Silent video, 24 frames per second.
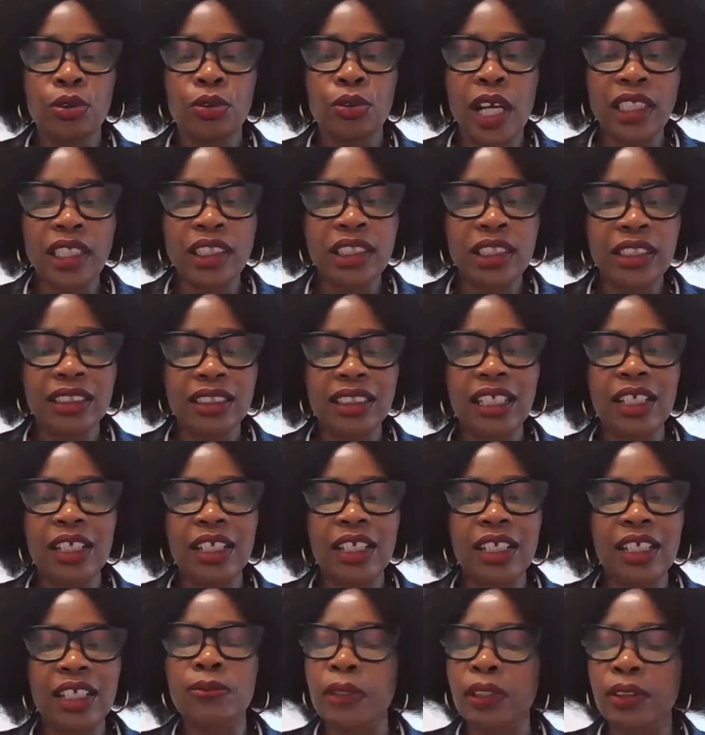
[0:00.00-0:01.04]
writing
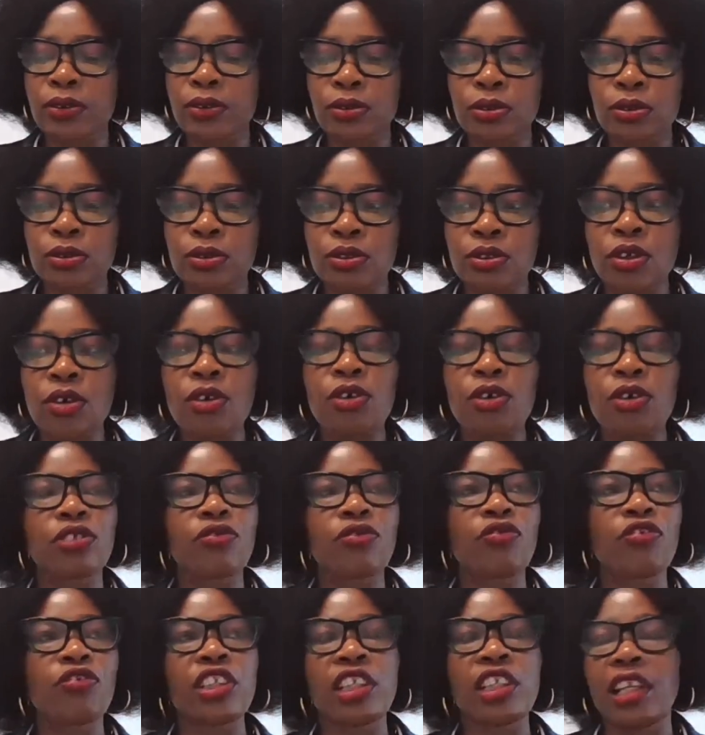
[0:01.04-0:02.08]
skills, but do
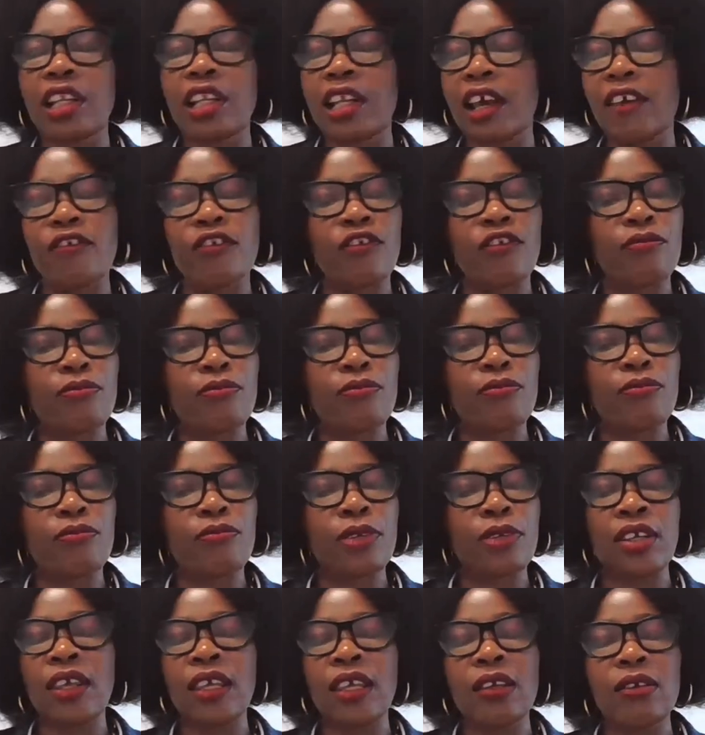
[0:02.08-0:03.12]
not for the life of
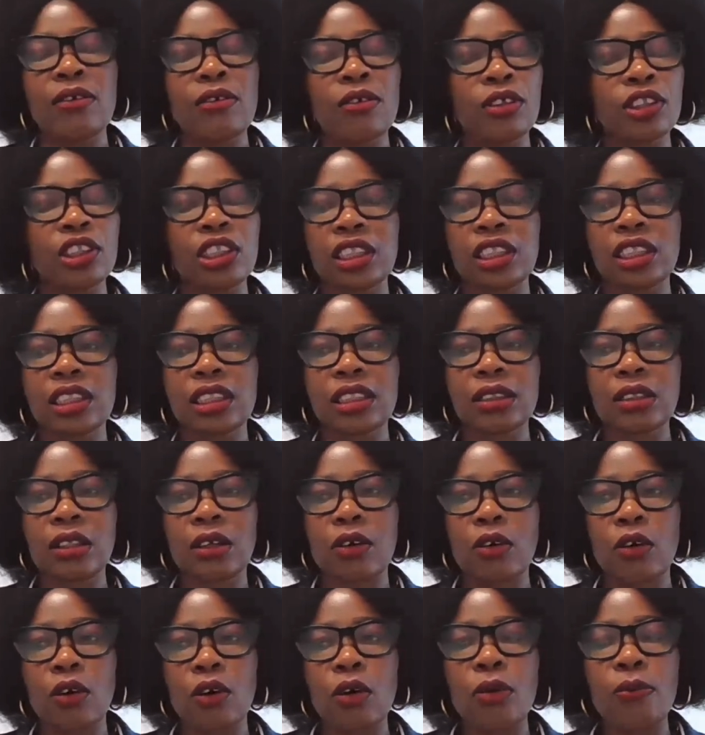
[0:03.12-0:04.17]
me, just
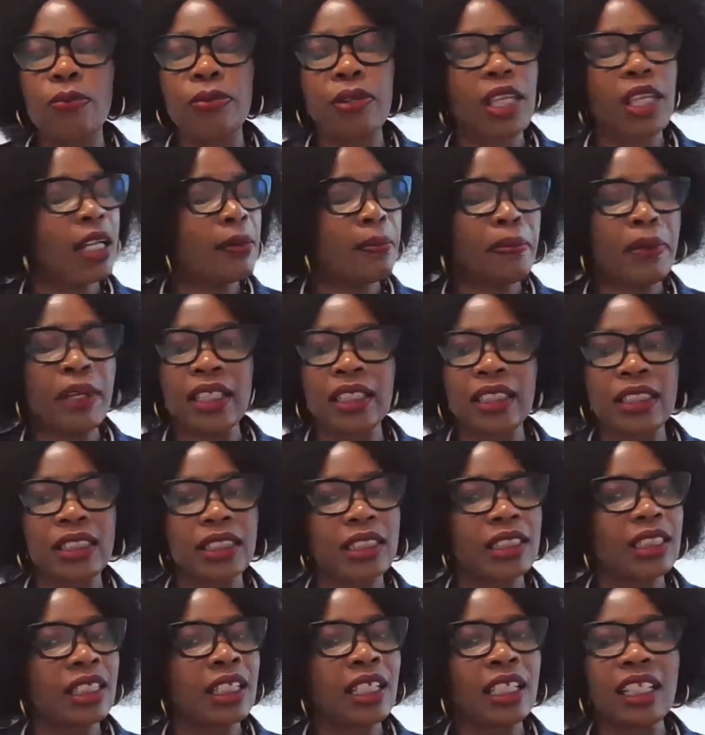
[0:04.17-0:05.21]
copy and
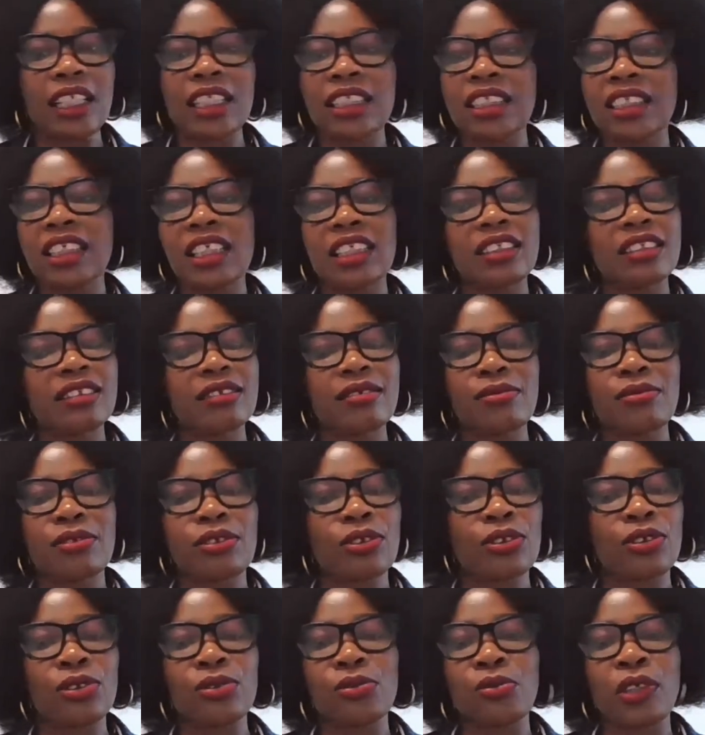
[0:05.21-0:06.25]
paste. It just will
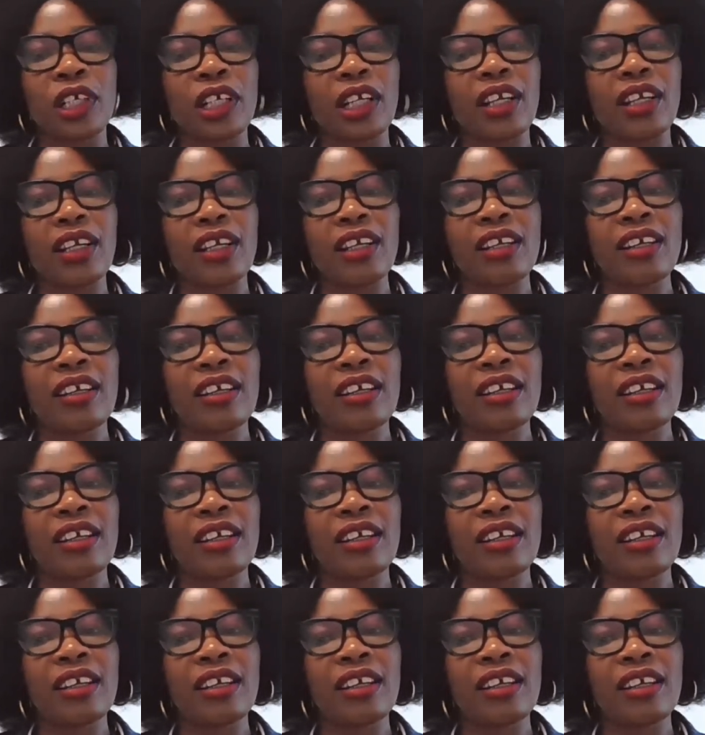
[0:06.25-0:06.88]
not work.